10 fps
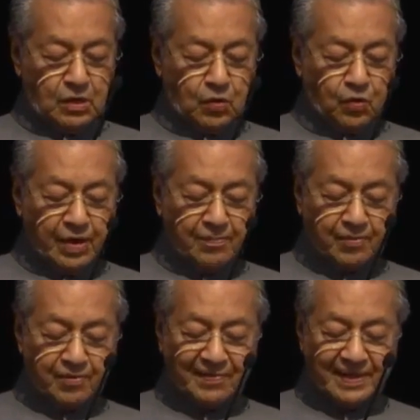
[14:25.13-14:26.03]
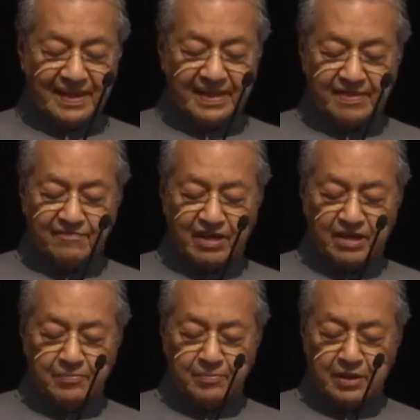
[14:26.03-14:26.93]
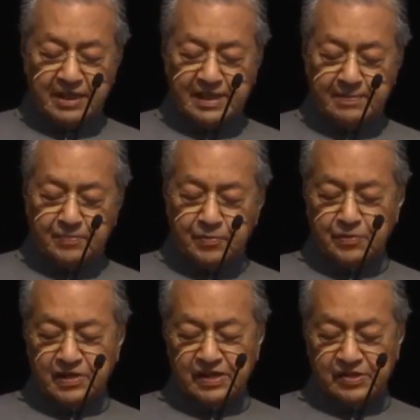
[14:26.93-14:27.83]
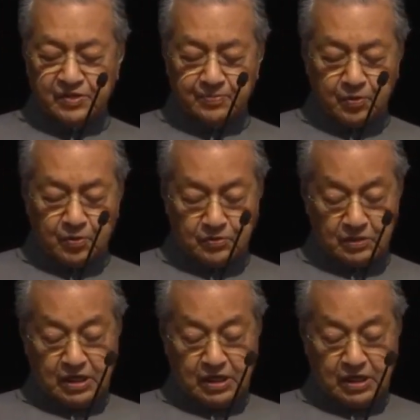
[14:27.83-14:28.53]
who have provided their valuable input and support